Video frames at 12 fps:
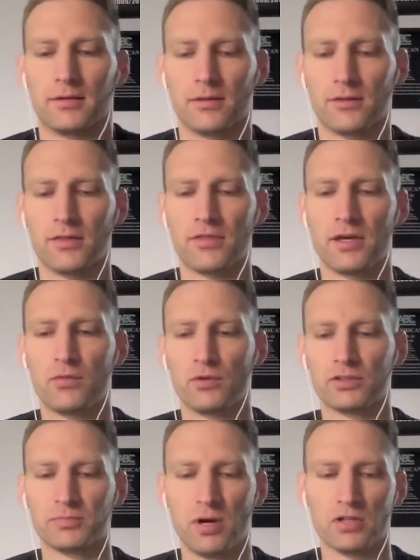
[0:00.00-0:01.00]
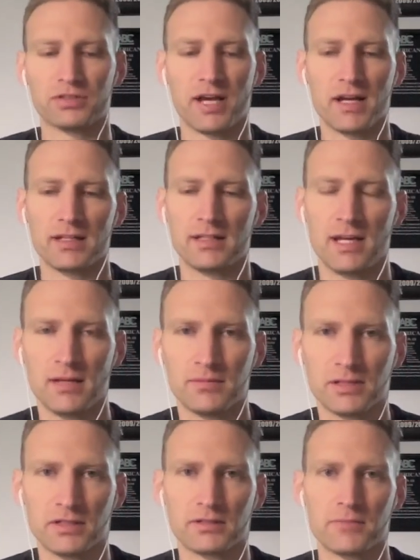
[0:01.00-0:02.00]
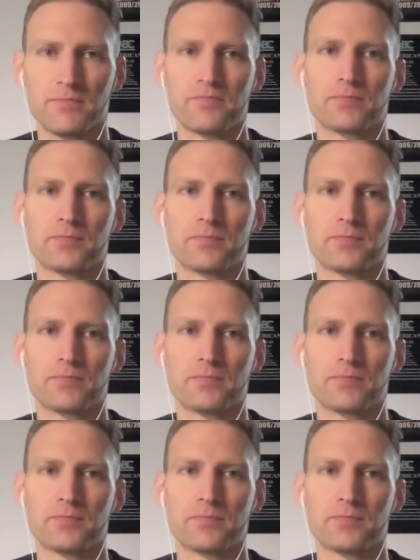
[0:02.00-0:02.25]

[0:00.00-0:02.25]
the thing with small-sided games is